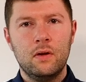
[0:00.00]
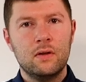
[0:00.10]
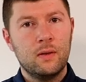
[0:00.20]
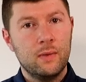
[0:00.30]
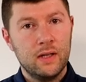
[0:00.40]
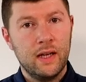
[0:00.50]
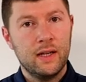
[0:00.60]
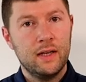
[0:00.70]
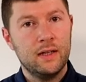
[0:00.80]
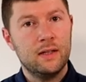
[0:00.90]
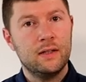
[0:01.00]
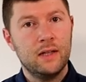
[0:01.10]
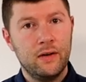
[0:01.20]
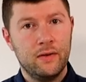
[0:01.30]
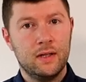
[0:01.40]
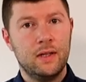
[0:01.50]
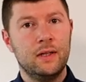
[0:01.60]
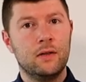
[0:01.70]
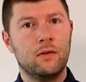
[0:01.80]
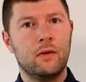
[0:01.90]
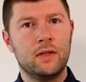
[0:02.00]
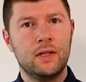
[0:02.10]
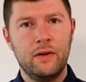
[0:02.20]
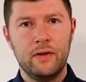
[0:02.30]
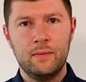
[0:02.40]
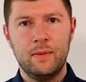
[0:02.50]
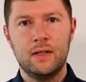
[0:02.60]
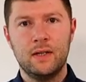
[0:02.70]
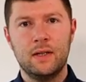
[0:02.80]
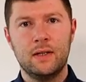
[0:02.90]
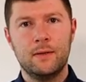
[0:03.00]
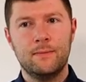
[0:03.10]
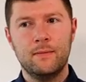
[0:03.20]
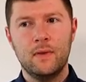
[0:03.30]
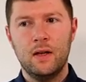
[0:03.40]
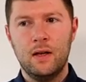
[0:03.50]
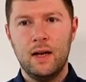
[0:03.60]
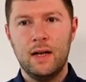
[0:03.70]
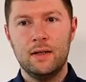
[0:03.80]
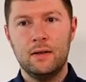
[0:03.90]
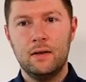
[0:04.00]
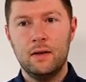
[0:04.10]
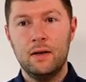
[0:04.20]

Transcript: someone taking this seriously to grow a serious business and